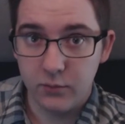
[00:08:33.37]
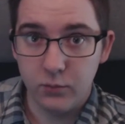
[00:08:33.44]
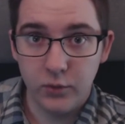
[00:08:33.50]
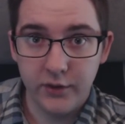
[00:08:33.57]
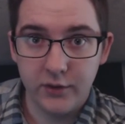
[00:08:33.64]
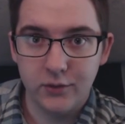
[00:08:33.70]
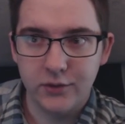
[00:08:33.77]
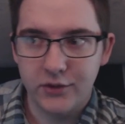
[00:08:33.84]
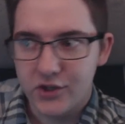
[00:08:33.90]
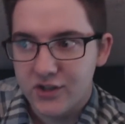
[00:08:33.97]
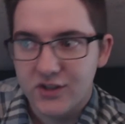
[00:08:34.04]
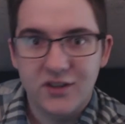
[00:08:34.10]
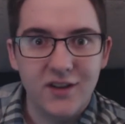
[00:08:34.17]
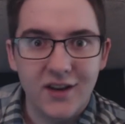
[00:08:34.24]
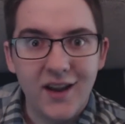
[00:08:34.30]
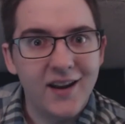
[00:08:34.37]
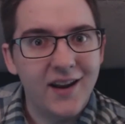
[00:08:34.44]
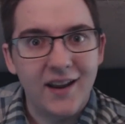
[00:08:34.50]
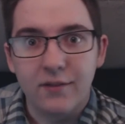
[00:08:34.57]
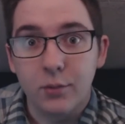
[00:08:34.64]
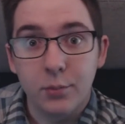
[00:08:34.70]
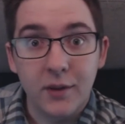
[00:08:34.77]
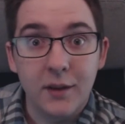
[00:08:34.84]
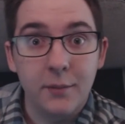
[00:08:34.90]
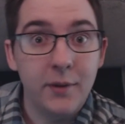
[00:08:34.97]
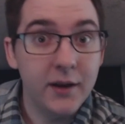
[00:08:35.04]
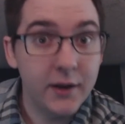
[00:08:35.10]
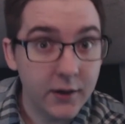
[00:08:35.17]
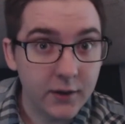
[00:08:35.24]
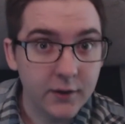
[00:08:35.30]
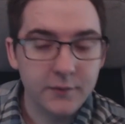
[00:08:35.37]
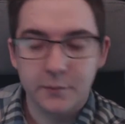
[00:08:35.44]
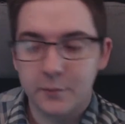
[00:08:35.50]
We'll just kind of have to play it by ear.